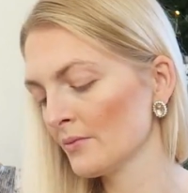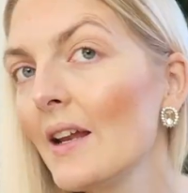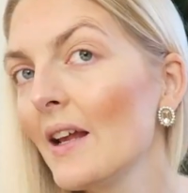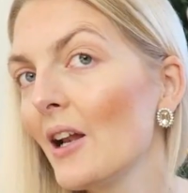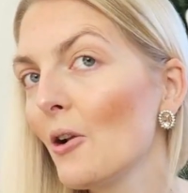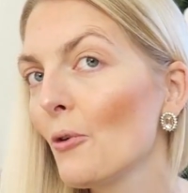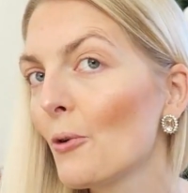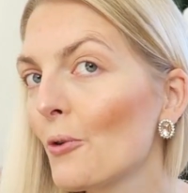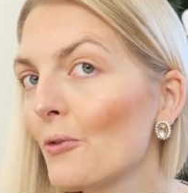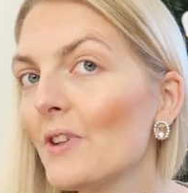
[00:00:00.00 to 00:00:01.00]
And I
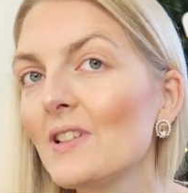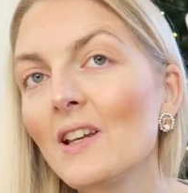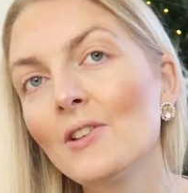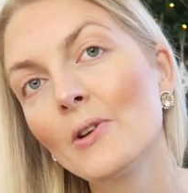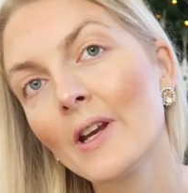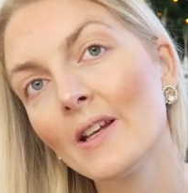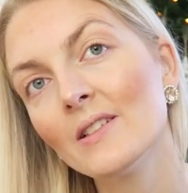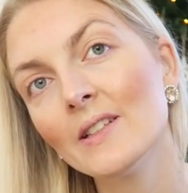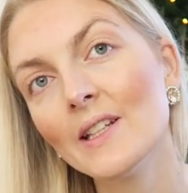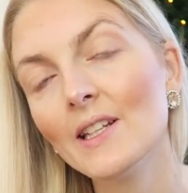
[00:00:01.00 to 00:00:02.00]
love this. As you
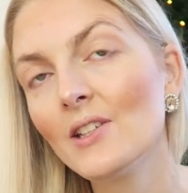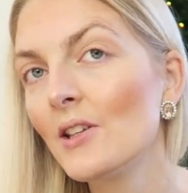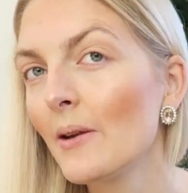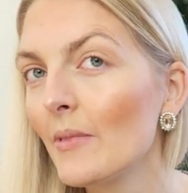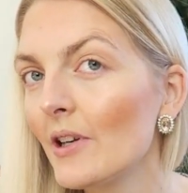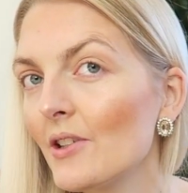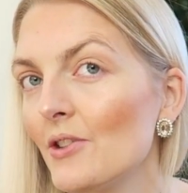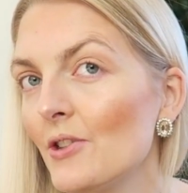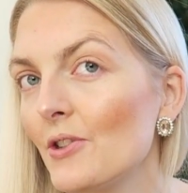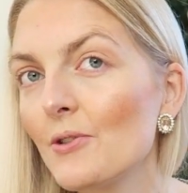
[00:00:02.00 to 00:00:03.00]
can see, the shimmer
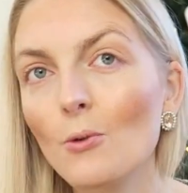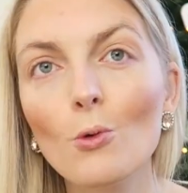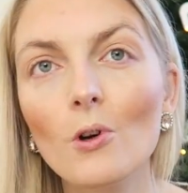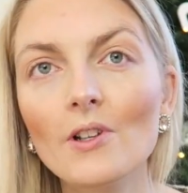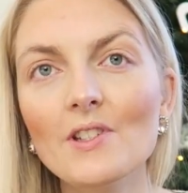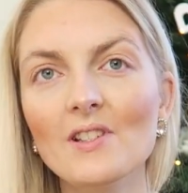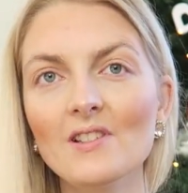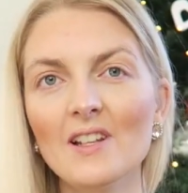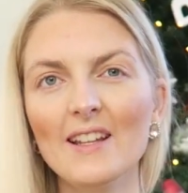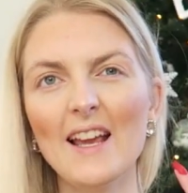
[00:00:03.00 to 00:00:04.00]
is just gorgeous.
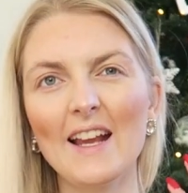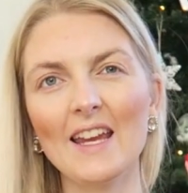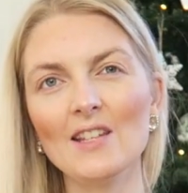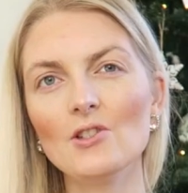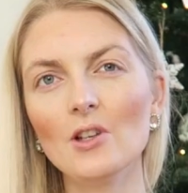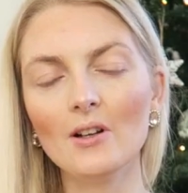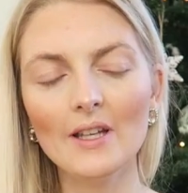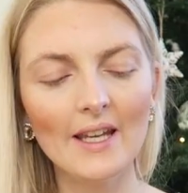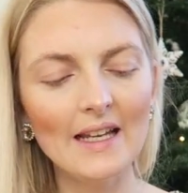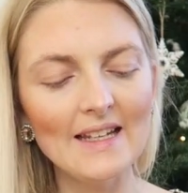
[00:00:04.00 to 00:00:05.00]
It's not like a
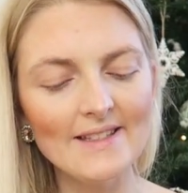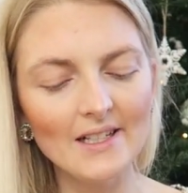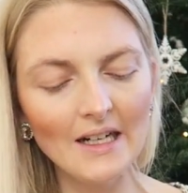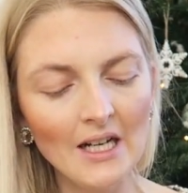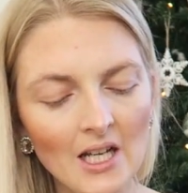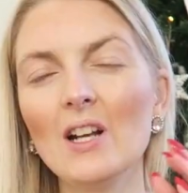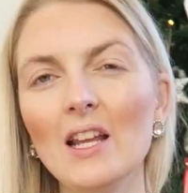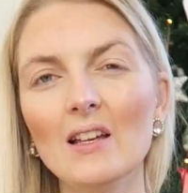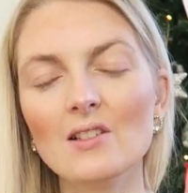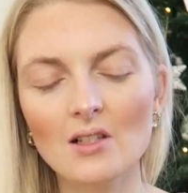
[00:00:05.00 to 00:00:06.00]
chunky glitter, it's
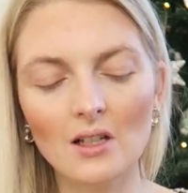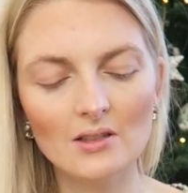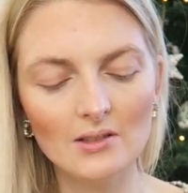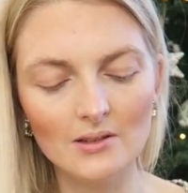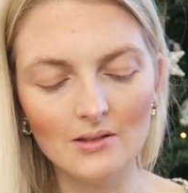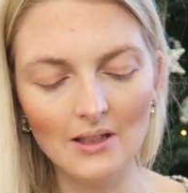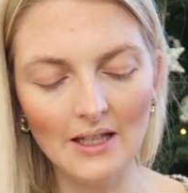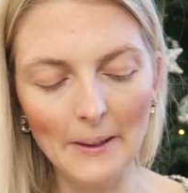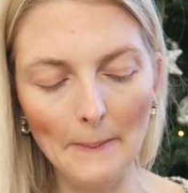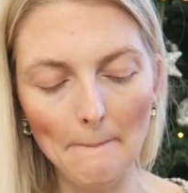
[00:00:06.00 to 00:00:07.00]
really a subtle
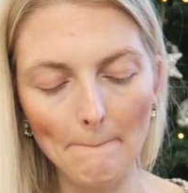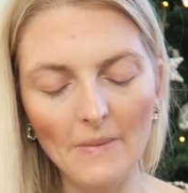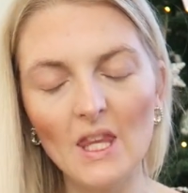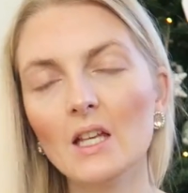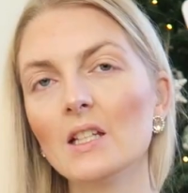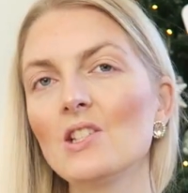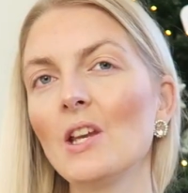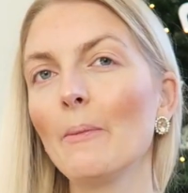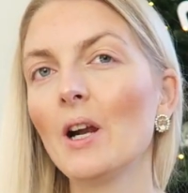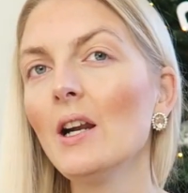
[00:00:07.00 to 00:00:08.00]

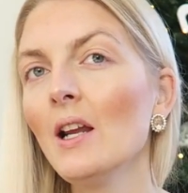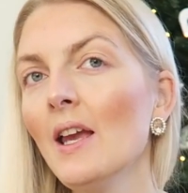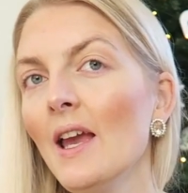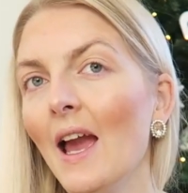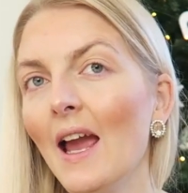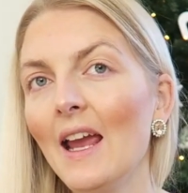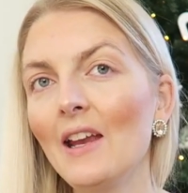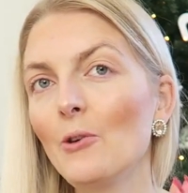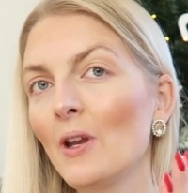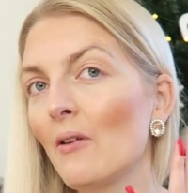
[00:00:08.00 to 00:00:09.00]
shimmer,
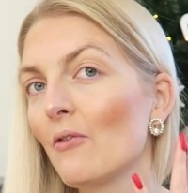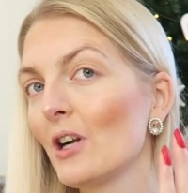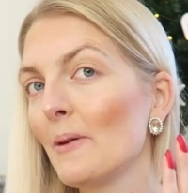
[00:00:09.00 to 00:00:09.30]
and you can